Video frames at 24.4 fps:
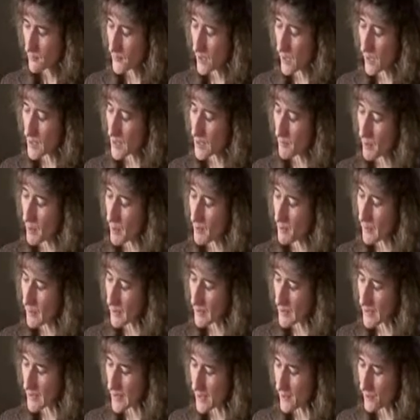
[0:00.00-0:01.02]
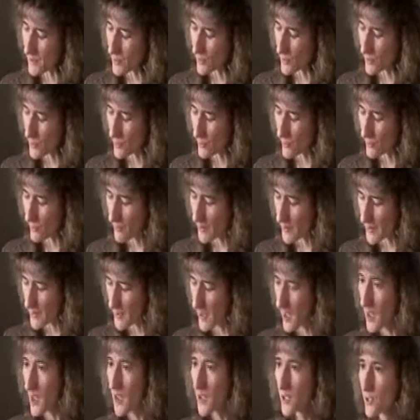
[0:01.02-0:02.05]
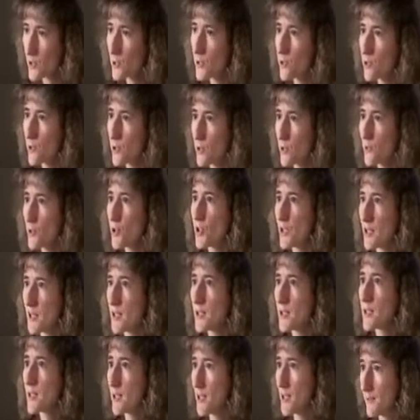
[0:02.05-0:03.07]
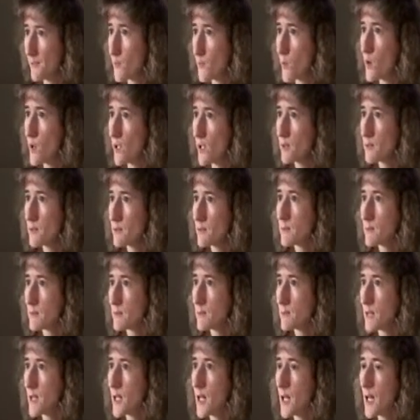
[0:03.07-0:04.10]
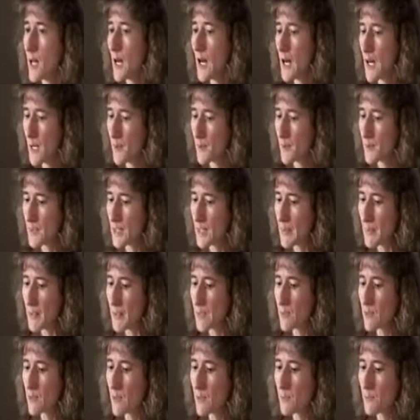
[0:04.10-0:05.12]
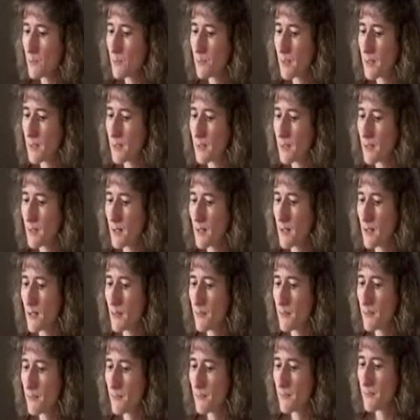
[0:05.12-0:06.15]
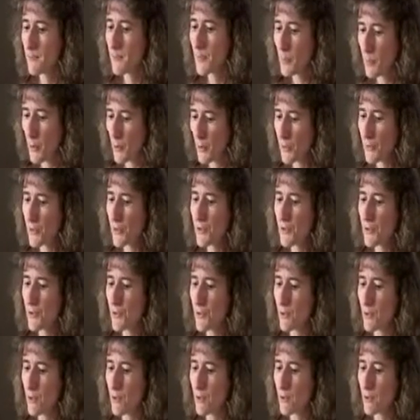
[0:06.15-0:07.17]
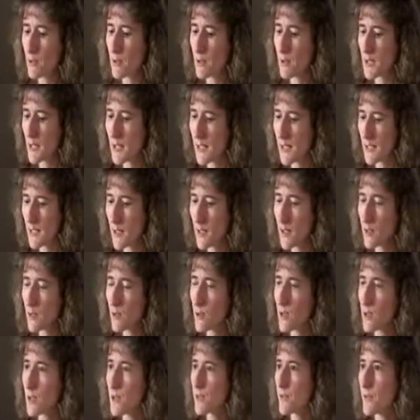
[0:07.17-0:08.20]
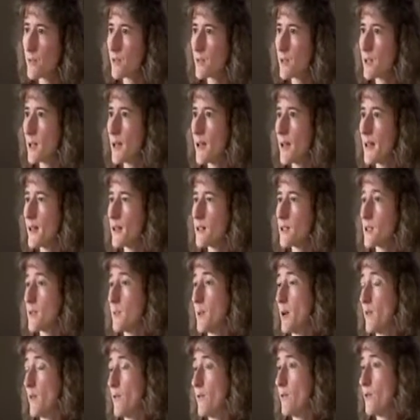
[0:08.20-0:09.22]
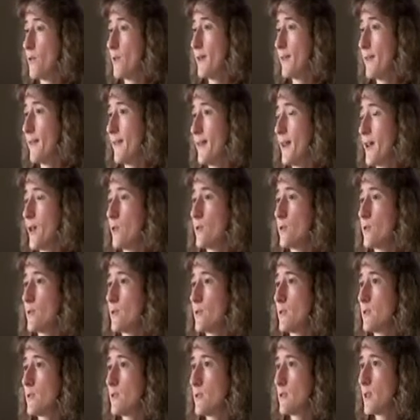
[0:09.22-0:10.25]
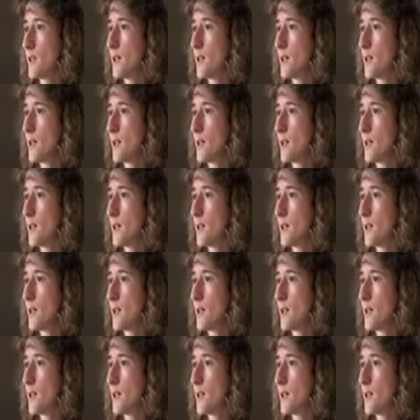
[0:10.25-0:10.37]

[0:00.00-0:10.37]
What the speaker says: this is probably about a teaspoon or so of this, so you just need to give more. Typical grocery store heating units for cayenne is about 40,000